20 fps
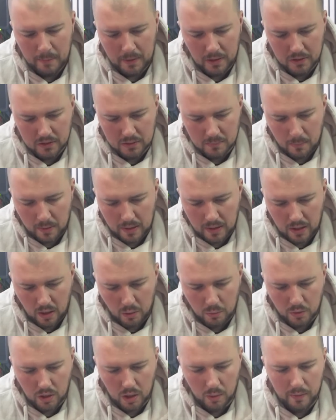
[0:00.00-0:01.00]
because my
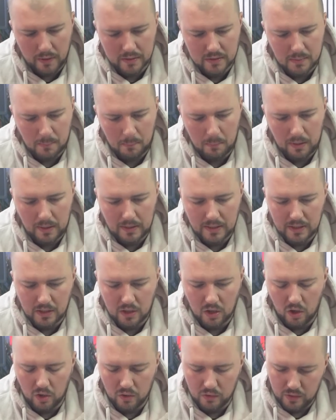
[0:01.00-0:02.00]
logo has completely
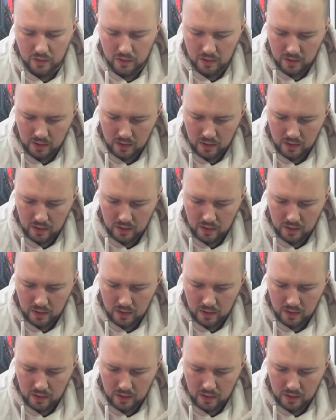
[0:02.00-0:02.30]
gone.